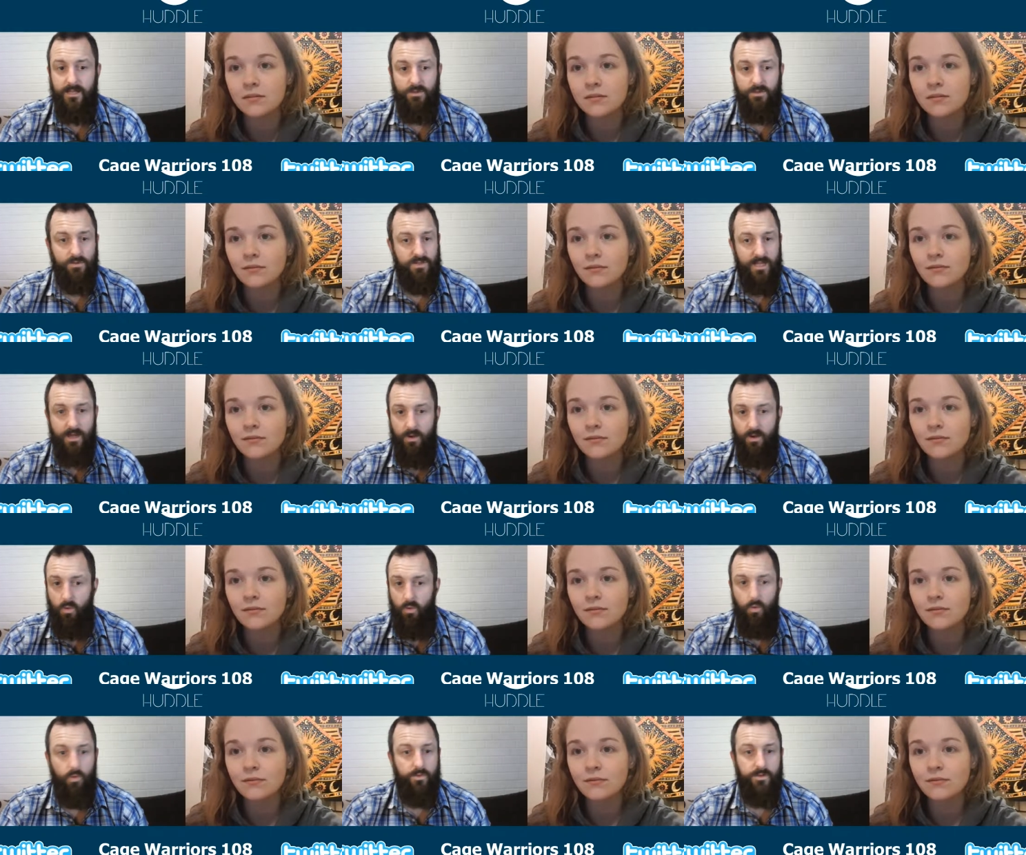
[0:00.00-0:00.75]
Speaker 1: He does that
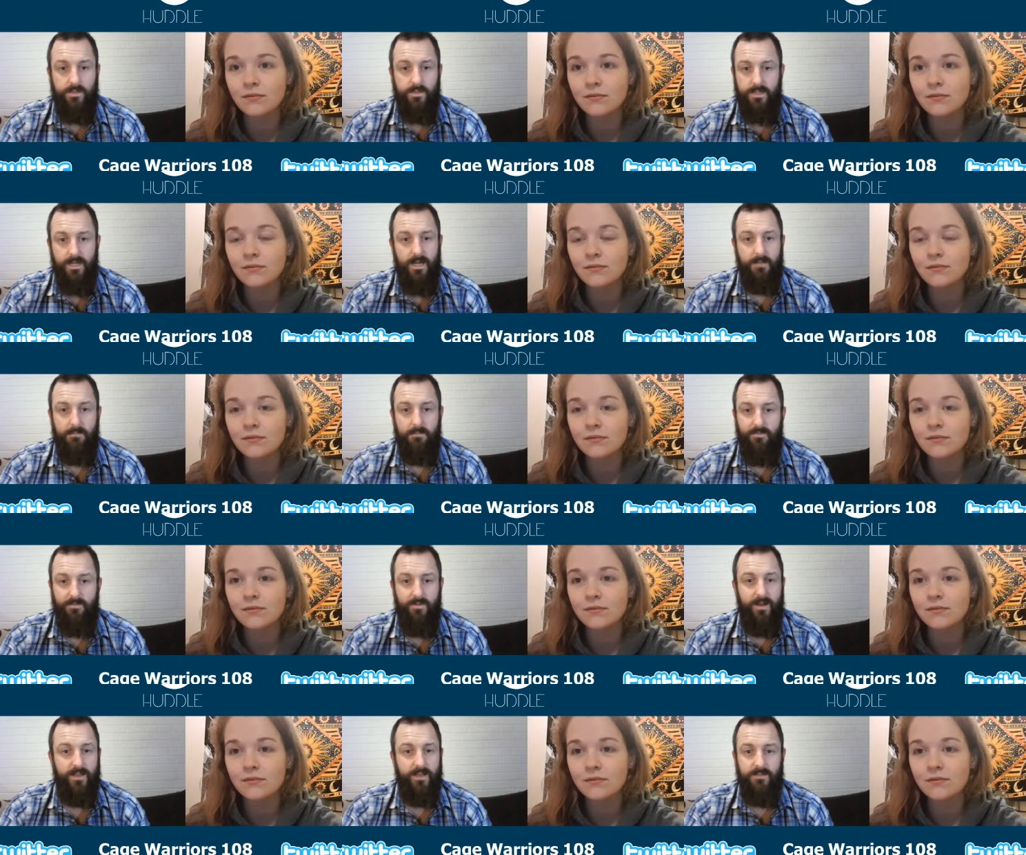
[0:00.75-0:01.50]
all the time.
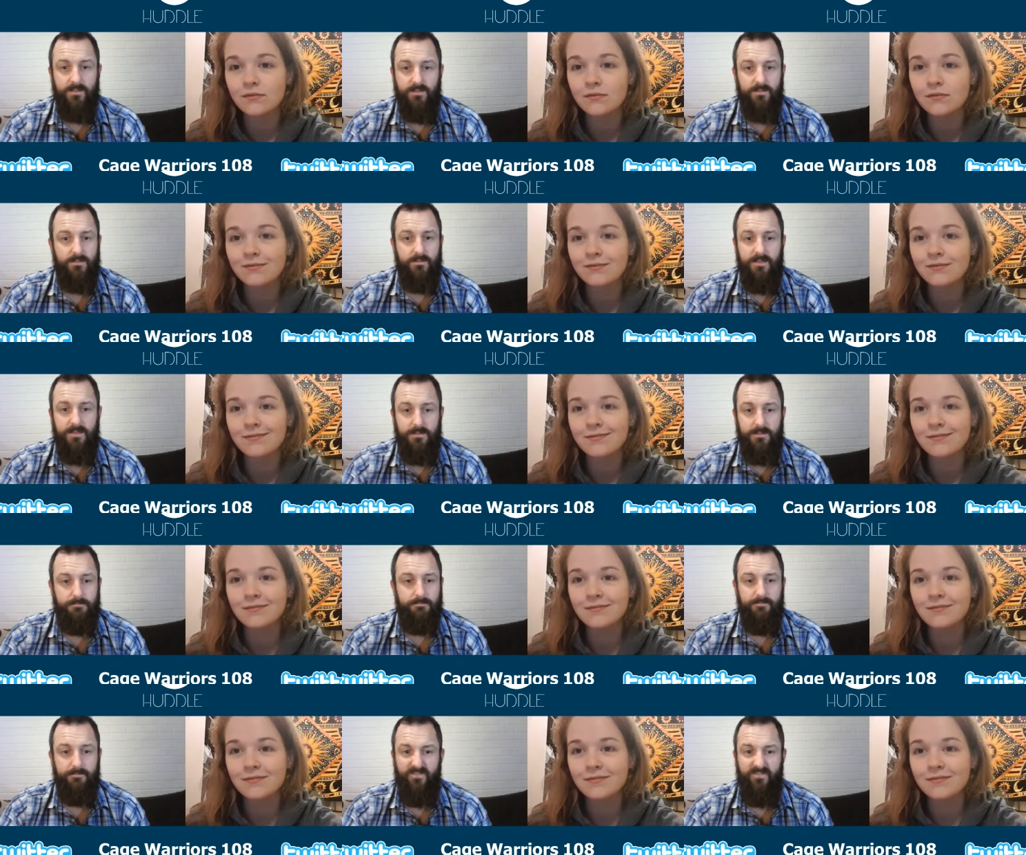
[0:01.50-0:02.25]
He finds
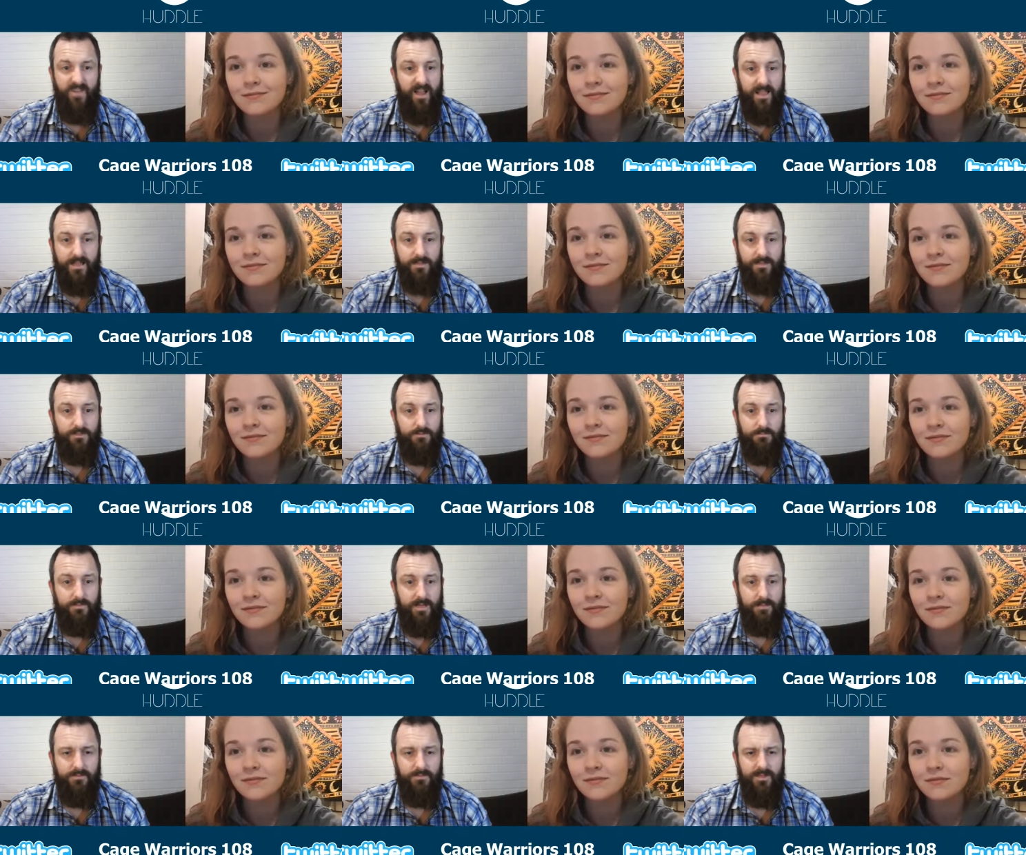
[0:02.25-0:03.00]
these fighters
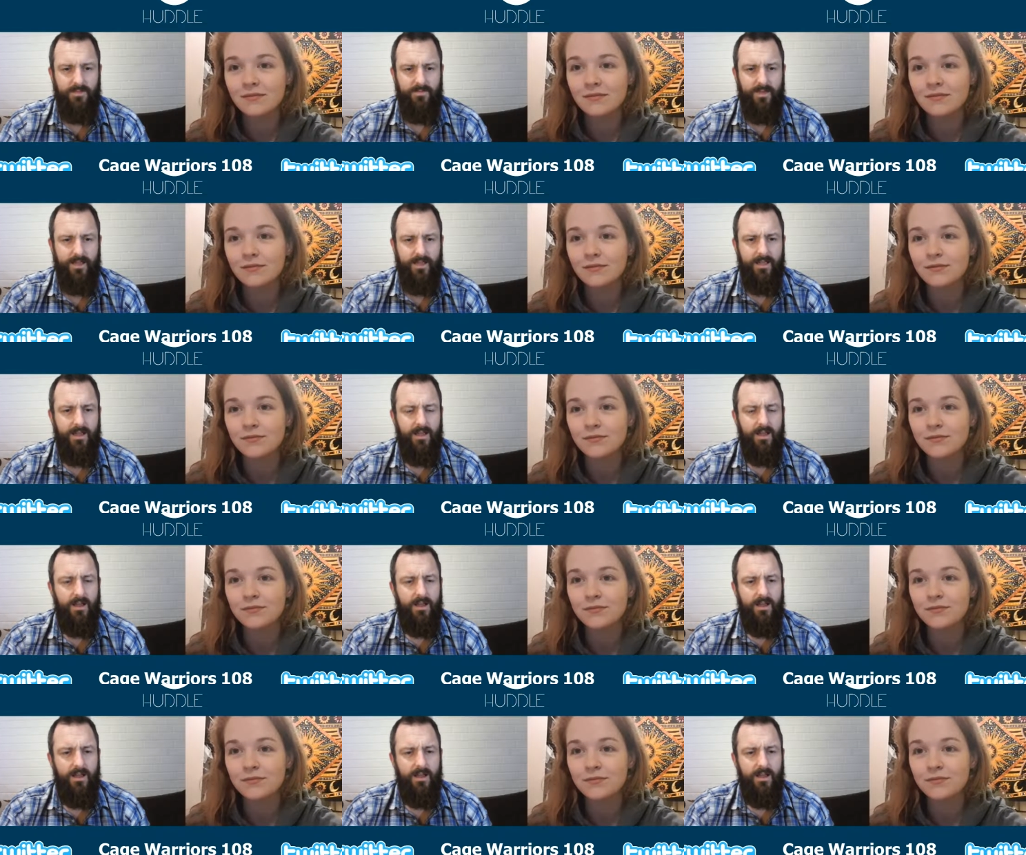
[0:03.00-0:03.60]
sometimes that you think,